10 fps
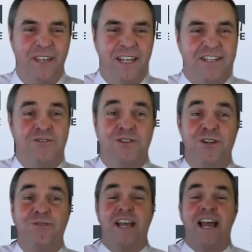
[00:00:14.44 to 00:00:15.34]
is
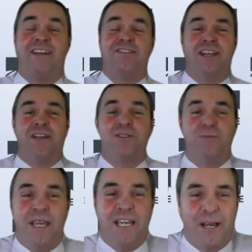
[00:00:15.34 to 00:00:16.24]
introduce our second
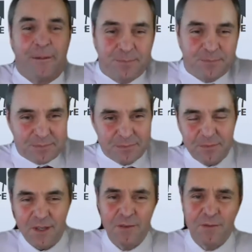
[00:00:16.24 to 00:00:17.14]
speaker
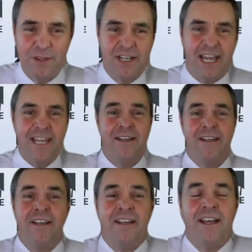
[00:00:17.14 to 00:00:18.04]
for the day,
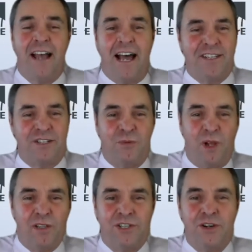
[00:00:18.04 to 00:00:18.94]
Alistair
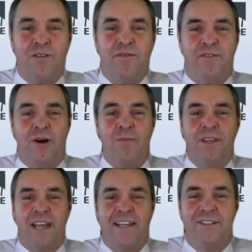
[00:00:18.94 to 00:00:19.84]
Walshaw from
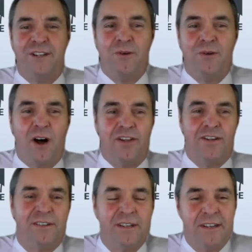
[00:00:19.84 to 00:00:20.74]
Case New
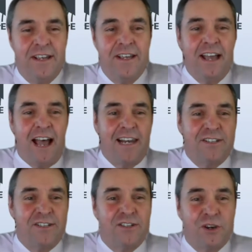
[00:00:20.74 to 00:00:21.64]
Holland.
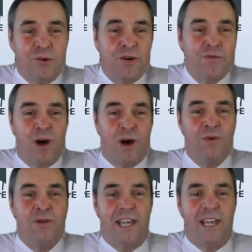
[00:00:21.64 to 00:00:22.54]
Alistair's current
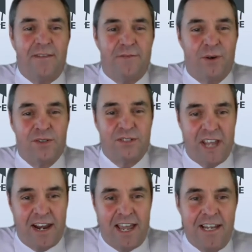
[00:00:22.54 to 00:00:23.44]
role for
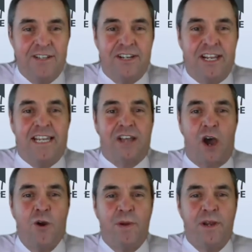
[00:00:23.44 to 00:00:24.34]
CNH is
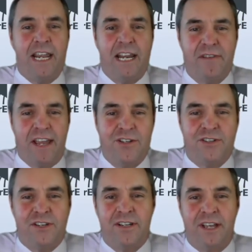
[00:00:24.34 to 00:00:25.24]
open
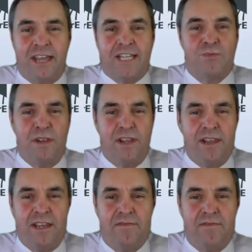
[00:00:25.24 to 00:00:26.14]
innovation, and that's within
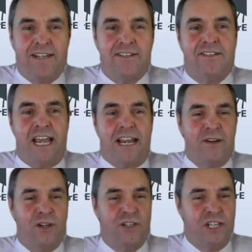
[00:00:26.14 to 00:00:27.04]
the Advanced
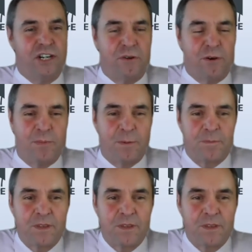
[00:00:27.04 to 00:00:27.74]
Technology Group.